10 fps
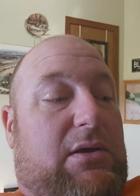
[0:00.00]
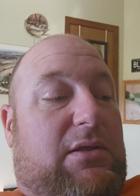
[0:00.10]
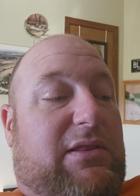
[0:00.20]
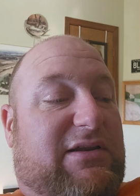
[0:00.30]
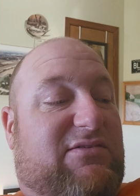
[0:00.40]

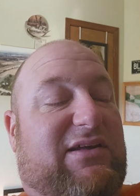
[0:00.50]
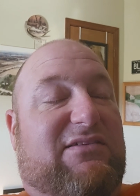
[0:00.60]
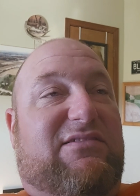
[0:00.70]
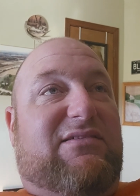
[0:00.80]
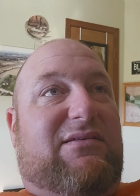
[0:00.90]

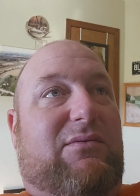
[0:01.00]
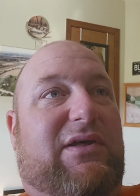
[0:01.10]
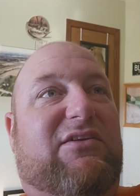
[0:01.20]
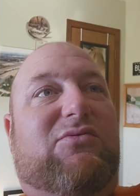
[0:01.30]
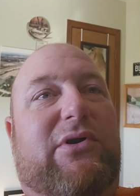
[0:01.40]

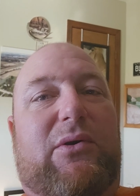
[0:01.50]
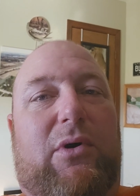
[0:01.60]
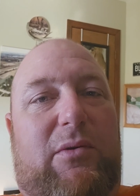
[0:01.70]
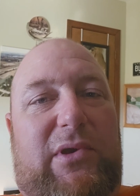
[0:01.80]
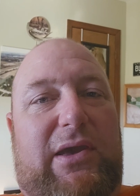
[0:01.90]
that's where you
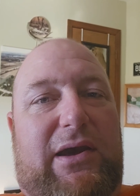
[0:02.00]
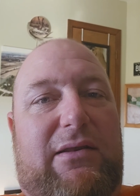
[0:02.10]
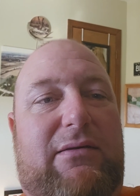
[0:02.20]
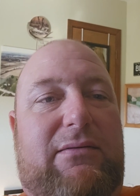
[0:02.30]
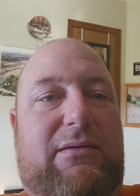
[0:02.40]
want to be at.
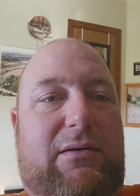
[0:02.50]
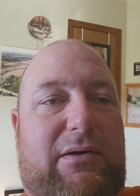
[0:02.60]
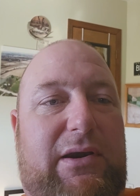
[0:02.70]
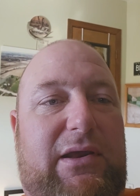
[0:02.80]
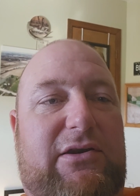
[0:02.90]
All
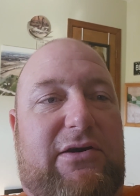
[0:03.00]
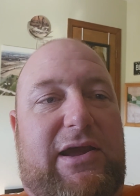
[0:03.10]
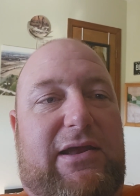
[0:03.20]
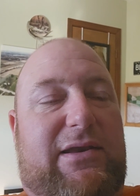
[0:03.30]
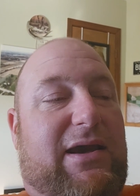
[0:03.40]
right, in your
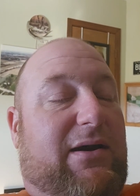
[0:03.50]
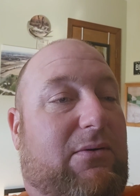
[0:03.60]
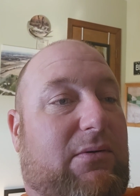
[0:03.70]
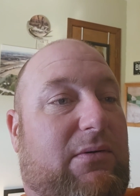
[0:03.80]
head now.